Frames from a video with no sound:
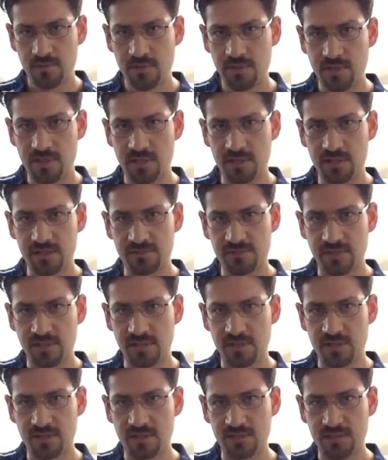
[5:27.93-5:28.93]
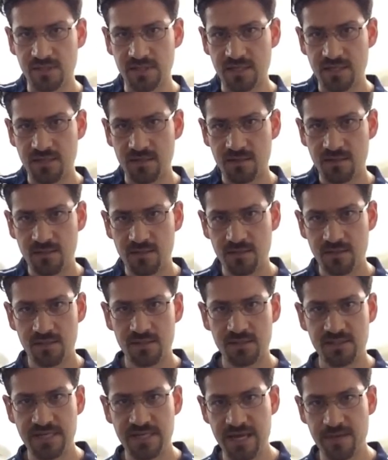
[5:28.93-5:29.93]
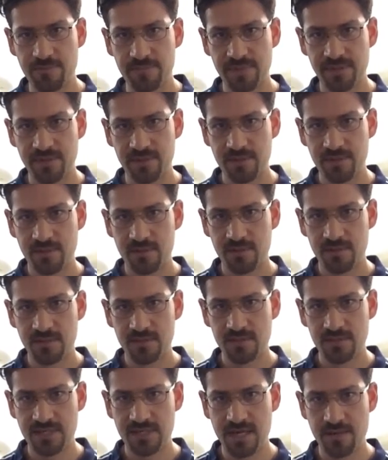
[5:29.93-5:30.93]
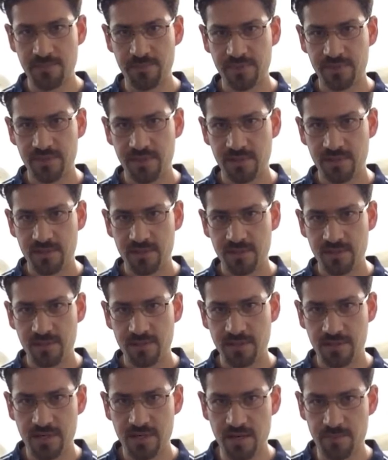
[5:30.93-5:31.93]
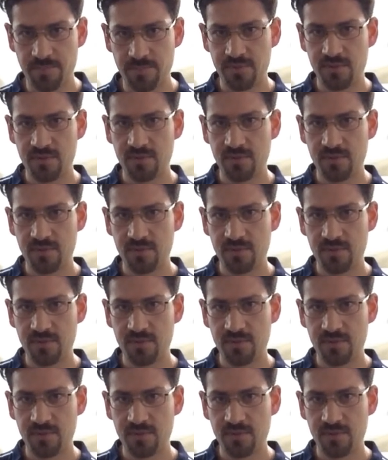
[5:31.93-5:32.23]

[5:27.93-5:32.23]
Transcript: There it is right there. See that? Tap, tap, up.